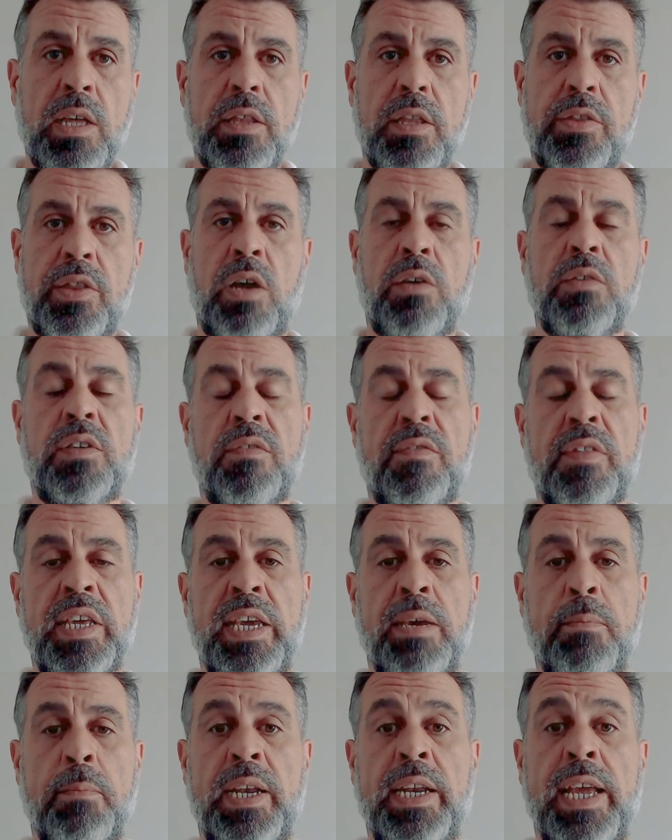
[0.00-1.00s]
than those of
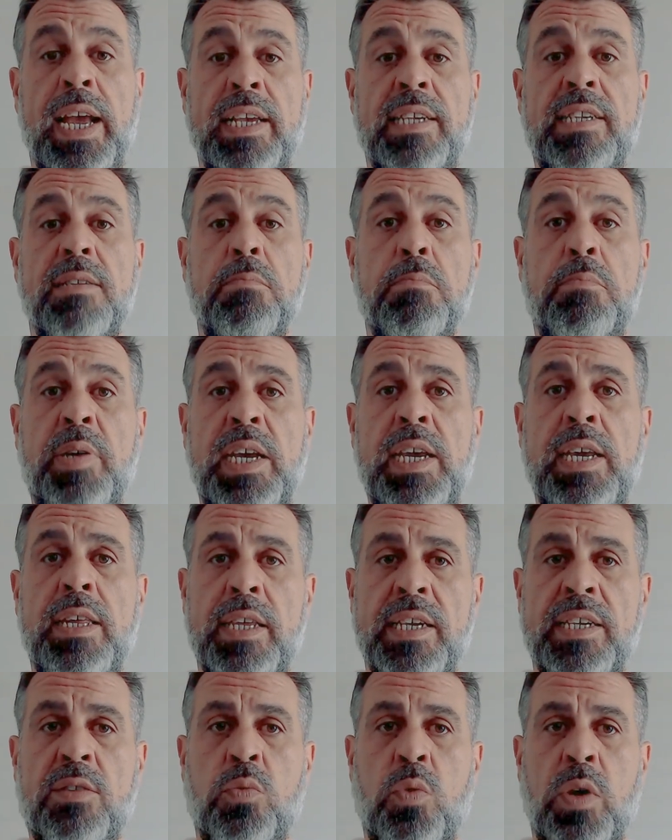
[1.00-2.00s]
the E-mini S&P
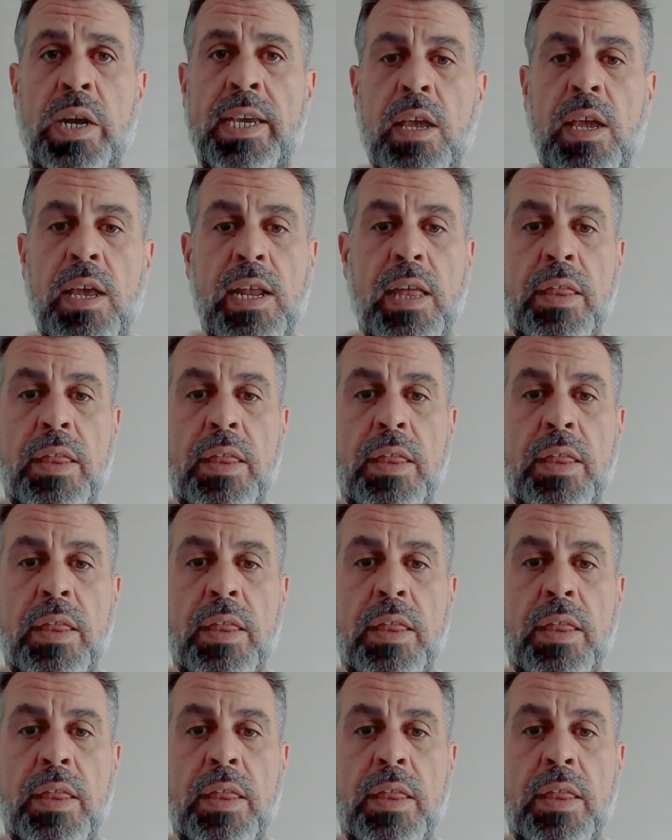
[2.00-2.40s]
this week. And